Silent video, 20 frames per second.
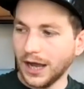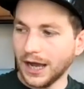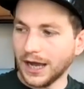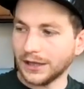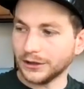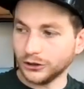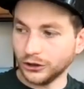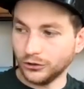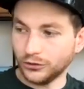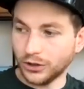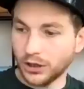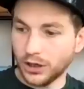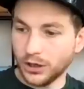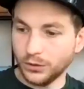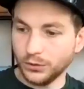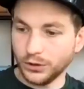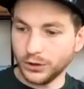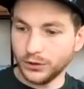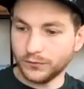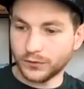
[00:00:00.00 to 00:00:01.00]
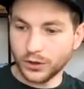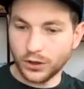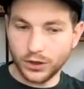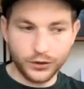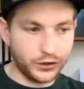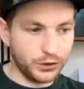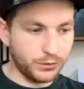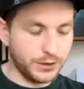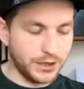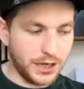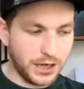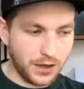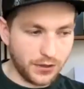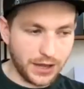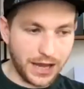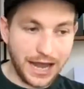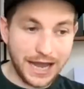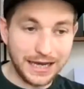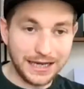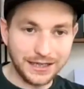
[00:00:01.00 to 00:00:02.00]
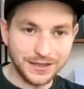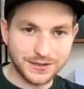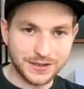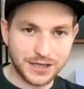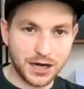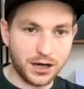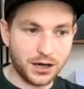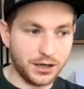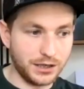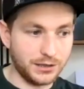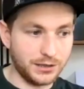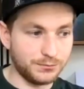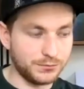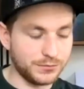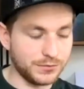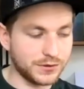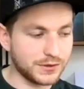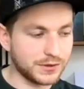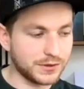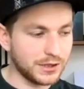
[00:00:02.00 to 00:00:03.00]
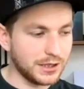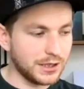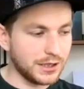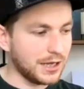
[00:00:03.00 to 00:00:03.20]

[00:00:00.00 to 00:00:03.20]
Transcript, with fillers: and you know you've got to do it another eight times